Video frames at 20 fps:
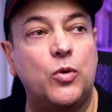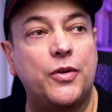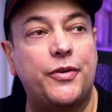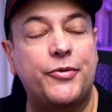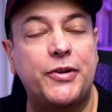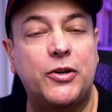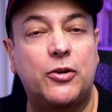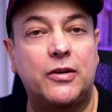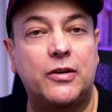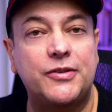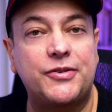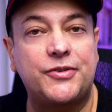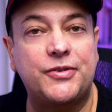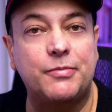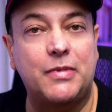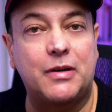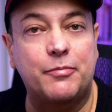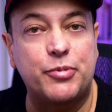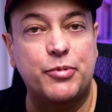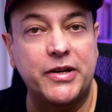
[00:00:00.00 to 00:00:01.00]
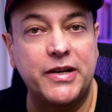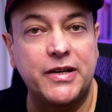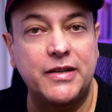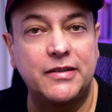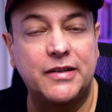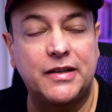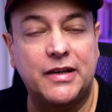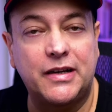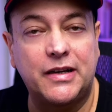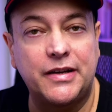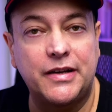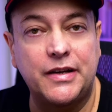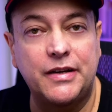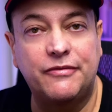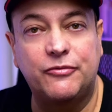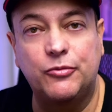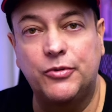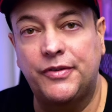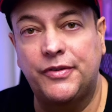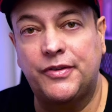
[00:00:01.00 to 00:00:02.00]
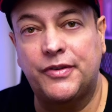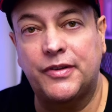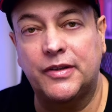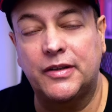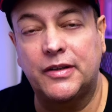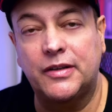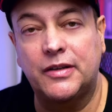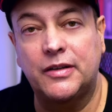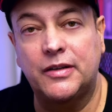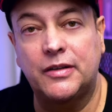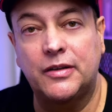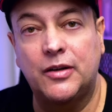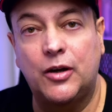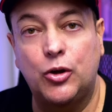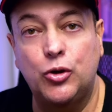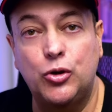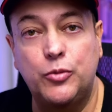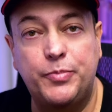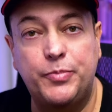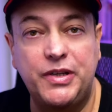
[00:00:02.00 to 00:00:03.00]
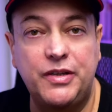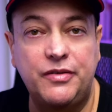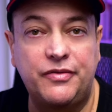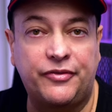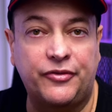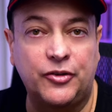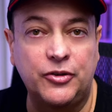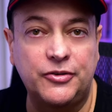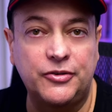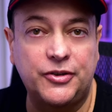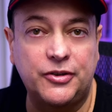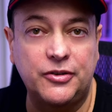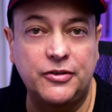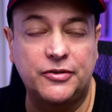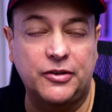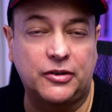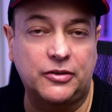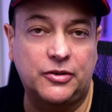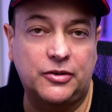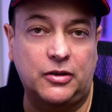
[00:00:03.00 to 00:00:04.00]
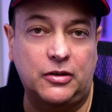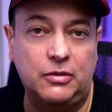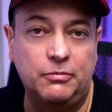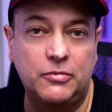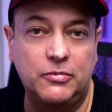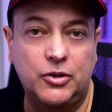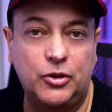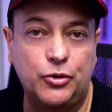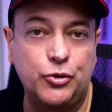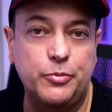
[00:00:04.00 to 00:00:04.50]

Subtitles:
With regards to my brand that I have with obiphoto.com,